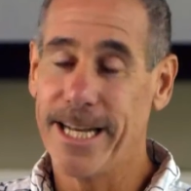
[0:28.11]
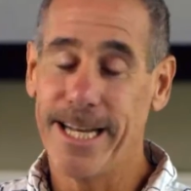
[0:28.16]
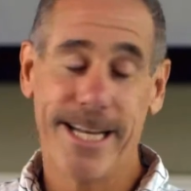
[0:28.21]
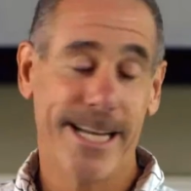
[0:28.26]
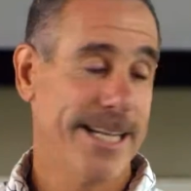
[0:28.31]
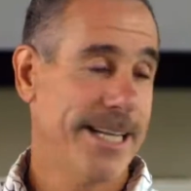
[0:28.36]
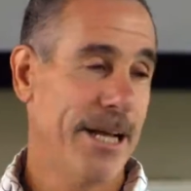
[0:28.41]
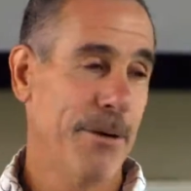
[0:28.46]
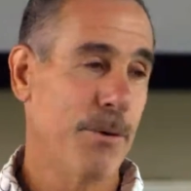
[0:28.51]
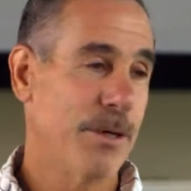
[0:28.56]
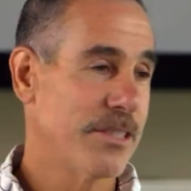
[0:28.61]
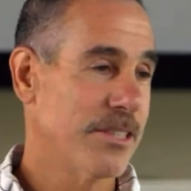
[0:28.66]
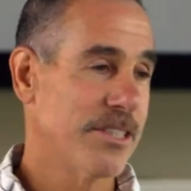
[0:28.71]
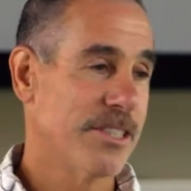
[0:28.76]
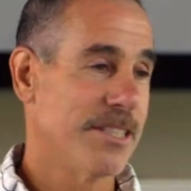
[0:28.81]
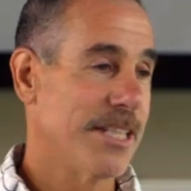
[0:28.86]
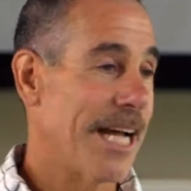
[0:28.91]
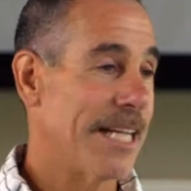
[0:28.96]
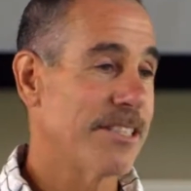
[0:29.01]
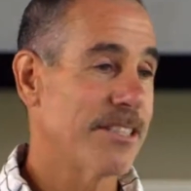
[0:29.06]
And it
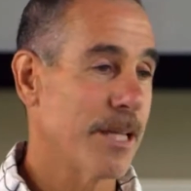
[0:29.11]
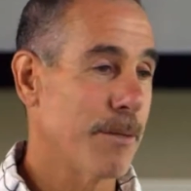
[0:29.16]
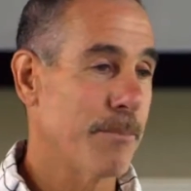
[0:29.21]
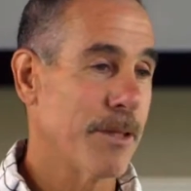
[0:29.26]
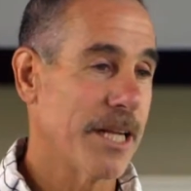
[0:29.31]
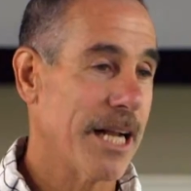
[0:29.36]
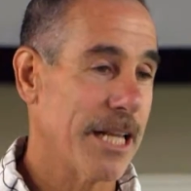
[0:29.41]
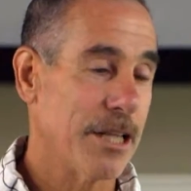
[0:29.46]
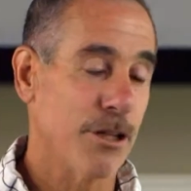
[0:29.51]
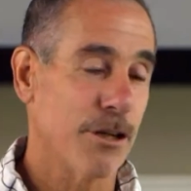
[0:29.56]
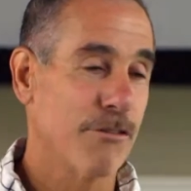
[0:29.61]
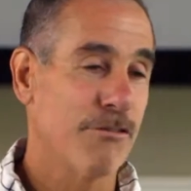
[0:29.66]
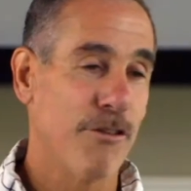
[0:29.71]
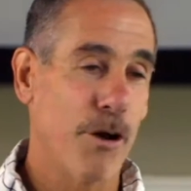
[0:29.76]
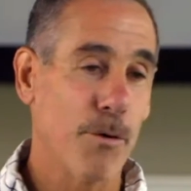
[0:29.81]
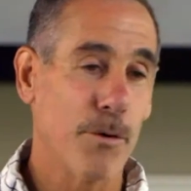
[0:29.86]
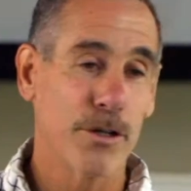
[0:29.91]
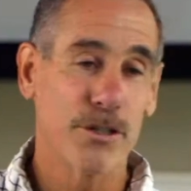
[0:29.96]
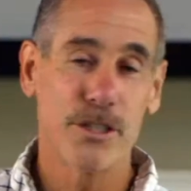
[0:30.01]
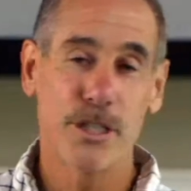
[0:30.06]
was not something I looked
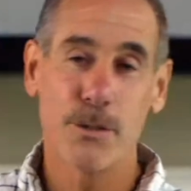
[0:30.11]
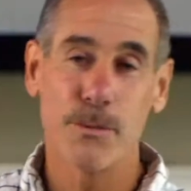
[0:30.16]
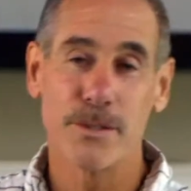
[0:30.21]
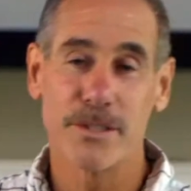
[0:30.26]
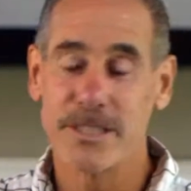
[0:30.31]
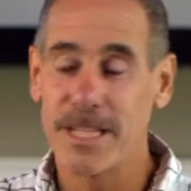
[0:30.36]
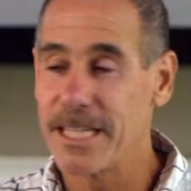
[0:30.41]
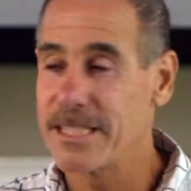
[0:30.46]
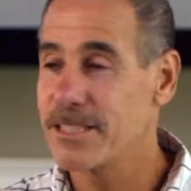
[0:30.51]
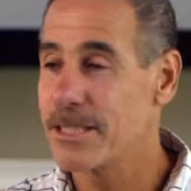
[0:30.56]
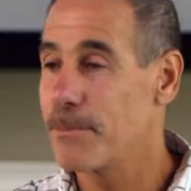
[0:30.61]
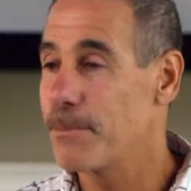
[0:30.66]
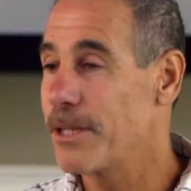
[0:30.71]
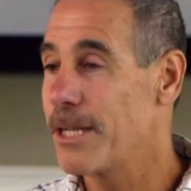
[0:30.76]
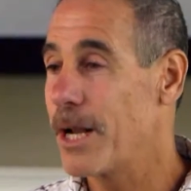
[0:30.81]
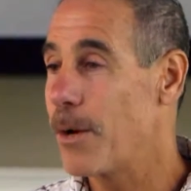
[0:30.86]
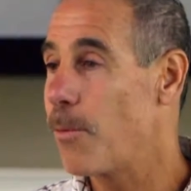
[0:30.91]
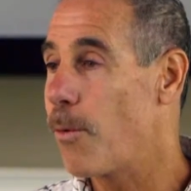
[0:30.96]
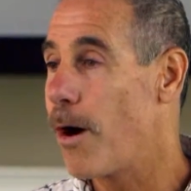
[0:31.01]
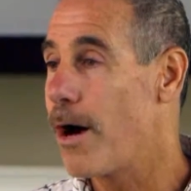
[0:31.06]
forward to. It was not
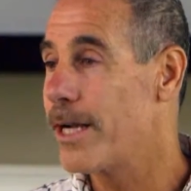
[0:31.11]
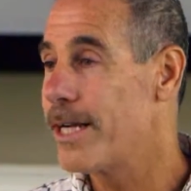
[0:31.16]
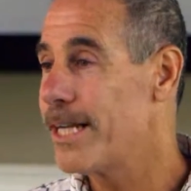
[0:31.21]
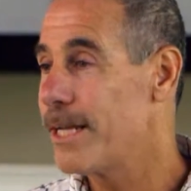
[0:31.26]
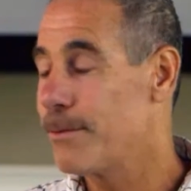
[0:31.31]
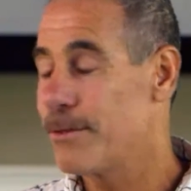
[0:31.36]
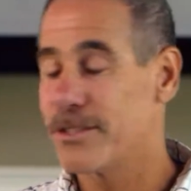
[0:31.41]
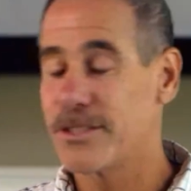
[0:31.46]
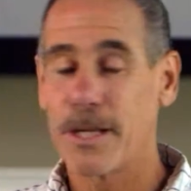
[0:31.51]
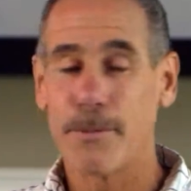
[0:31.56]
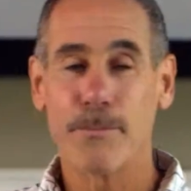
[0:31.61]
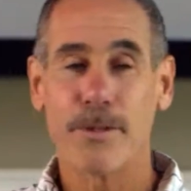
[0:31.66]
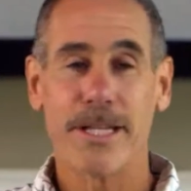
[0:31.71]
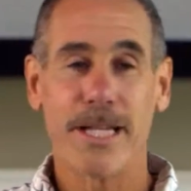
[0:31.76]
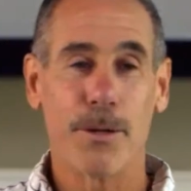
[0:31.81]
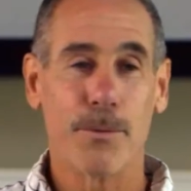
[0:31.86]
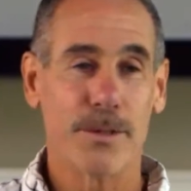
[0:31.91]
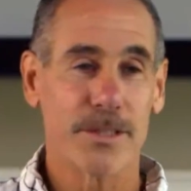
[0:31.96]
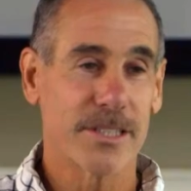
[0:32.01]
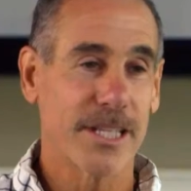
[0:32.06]
something I wanted. It was something
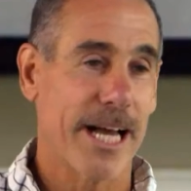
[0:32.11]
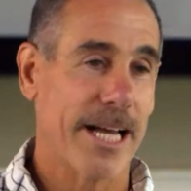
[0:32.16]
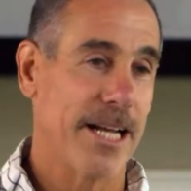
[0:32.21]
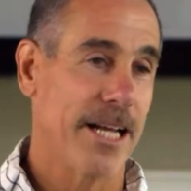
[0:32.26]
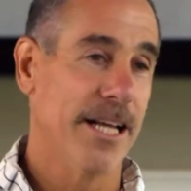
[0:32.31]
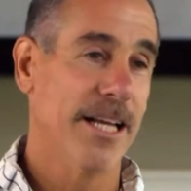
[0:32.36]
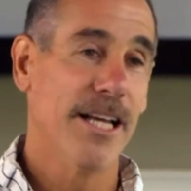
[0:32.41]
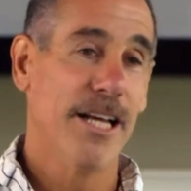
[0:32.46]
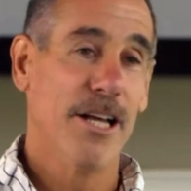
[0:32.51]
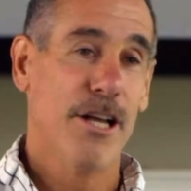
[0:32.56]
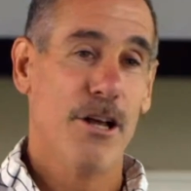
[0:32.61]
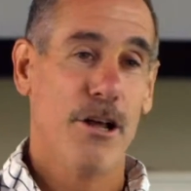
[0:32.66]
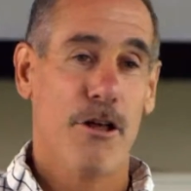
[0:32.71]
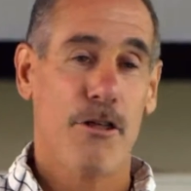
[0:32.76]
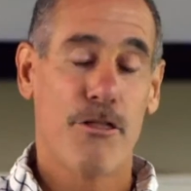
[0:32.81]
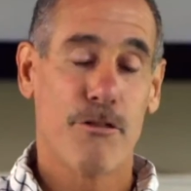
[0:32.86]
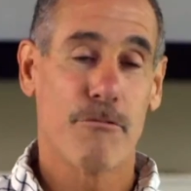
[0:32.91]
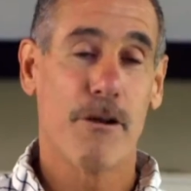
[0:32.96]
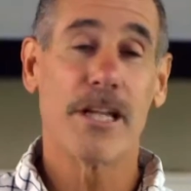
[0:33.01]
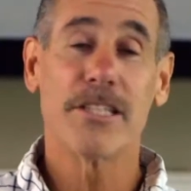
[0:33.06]
that was kind of
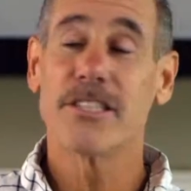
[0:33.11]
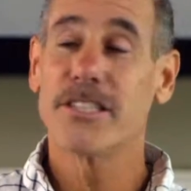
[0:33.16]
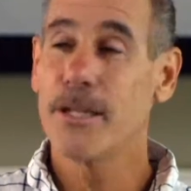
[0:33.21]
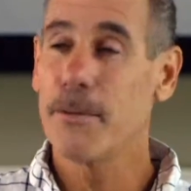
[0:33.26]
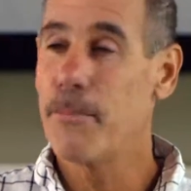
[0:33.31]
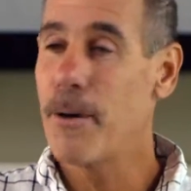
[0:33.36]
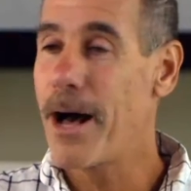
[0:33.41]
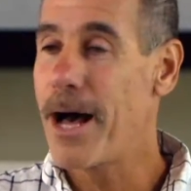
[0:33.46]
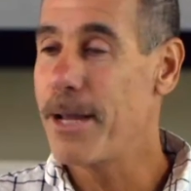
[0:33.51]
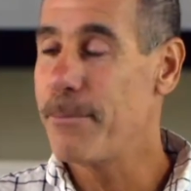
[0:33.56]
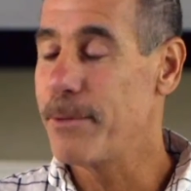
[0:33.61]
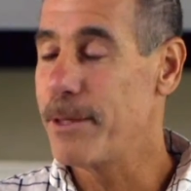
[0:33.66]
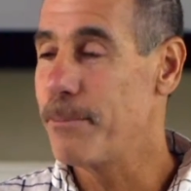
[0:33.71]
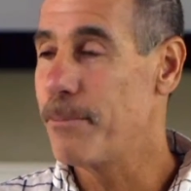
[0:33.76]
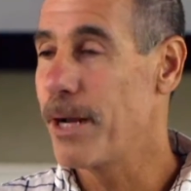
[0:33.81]
thrust upon me.